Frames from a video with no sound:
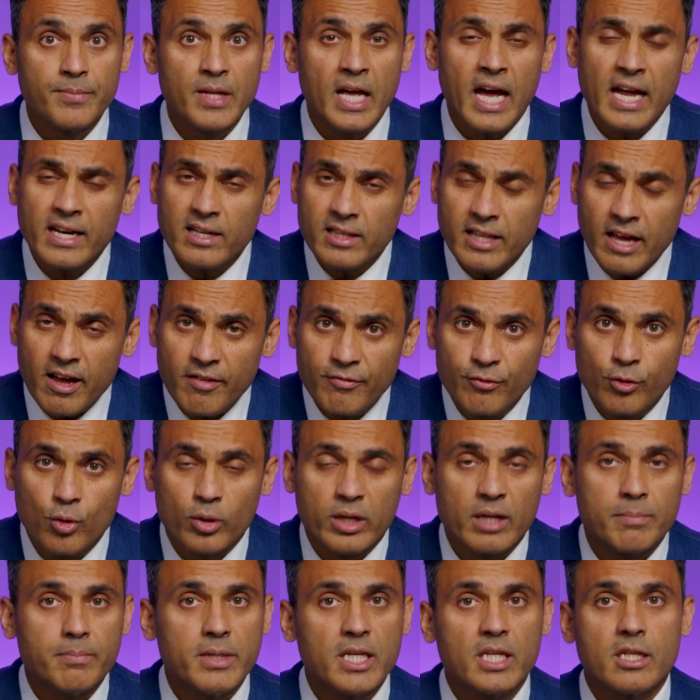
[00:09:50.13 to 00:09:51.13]
and therefore
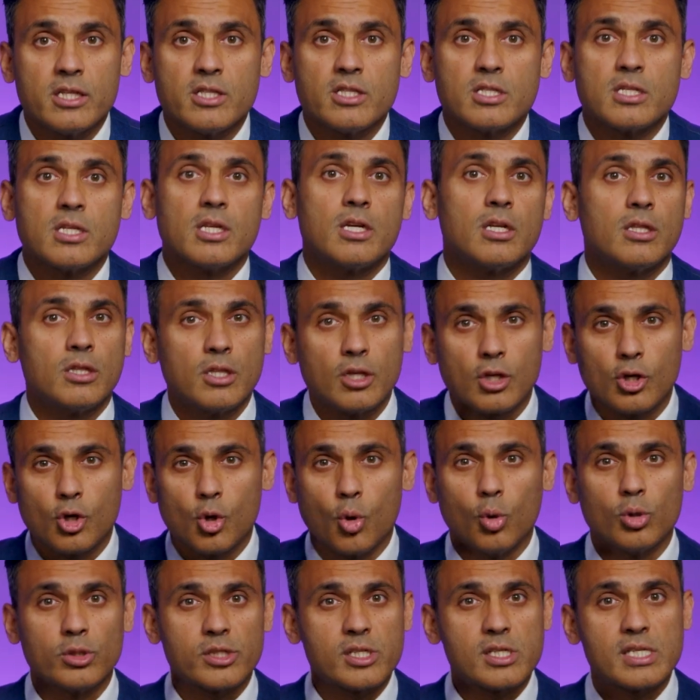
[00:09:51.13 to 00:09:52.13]
can be considered the
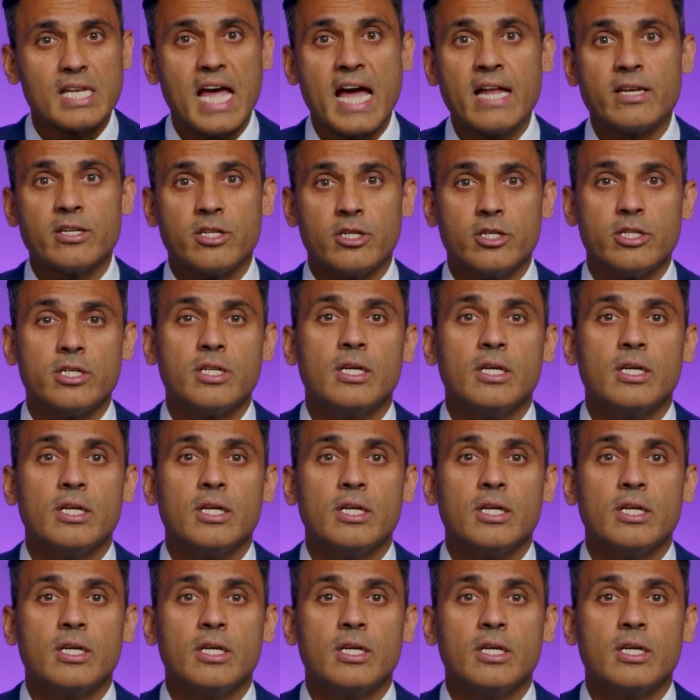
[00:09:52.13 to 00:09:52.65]
gold standard.